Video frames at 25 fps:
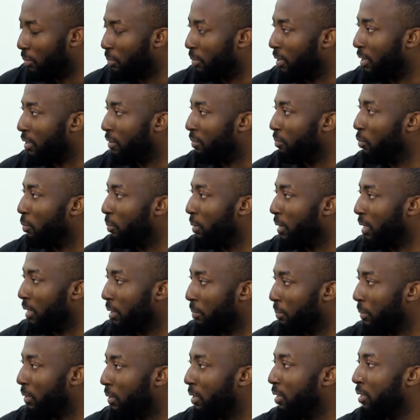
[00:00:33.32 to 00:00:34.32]
we have mobile
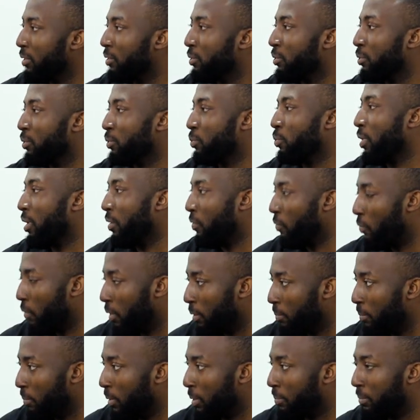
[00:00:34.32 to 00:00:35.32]
applications, we have
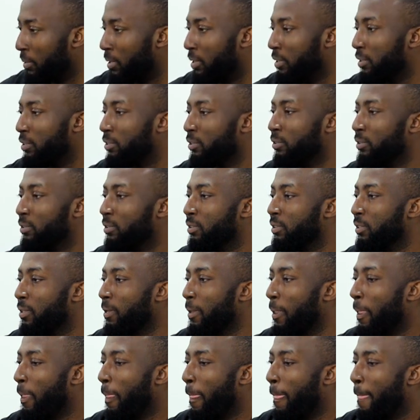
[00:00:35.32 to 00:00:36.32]
web applications.
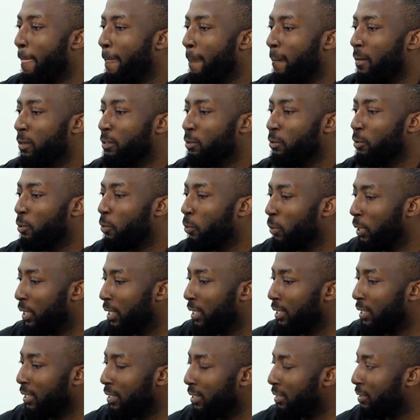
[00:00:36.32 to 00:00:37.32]
So
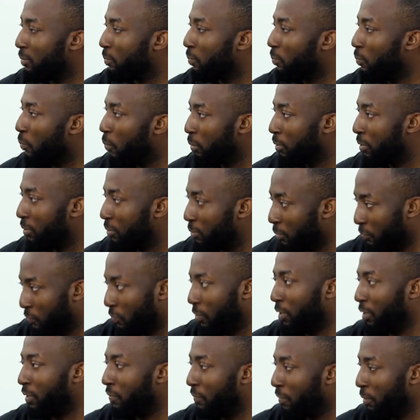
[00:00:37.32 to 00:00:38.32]
coding is what
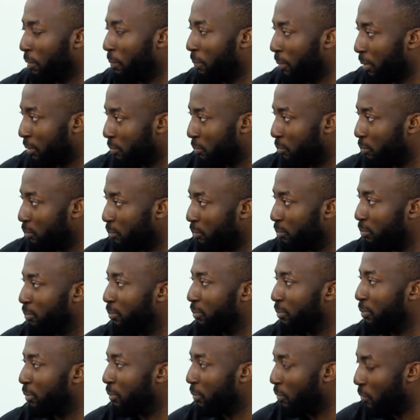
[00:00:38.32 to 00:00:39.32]
software developers do,
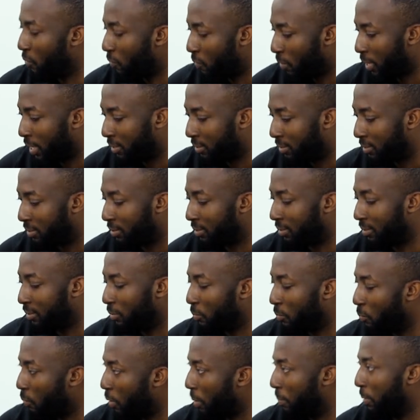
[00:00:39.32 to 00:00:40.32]
you know, write
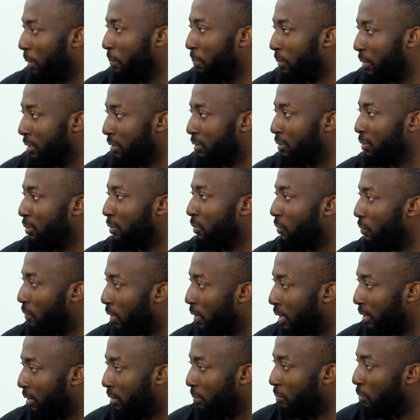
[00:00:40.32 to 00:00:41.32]
the web application,
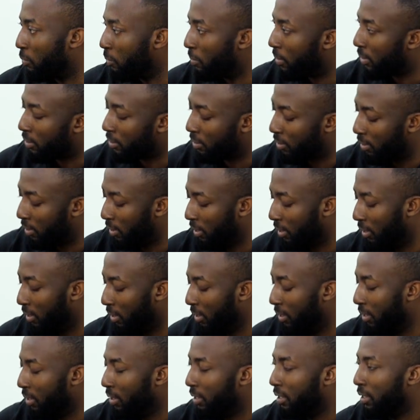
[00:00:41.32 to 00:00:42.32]
write the
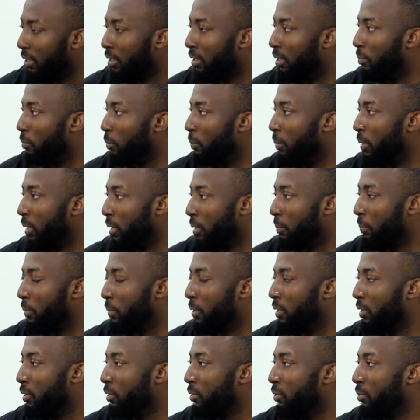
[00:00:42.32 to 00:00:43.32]
mobile
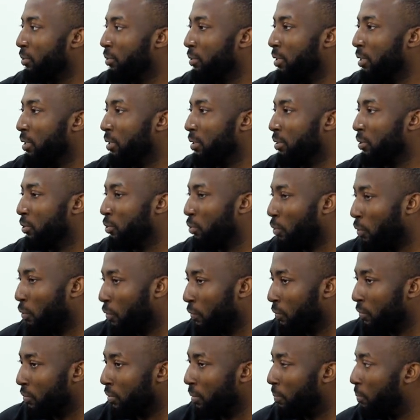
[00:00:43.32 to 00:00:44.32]
application that
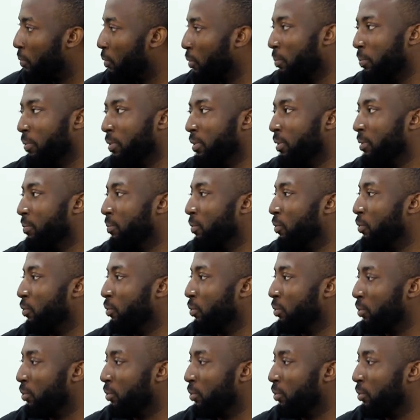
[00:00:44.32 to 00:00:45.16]
solves a problem or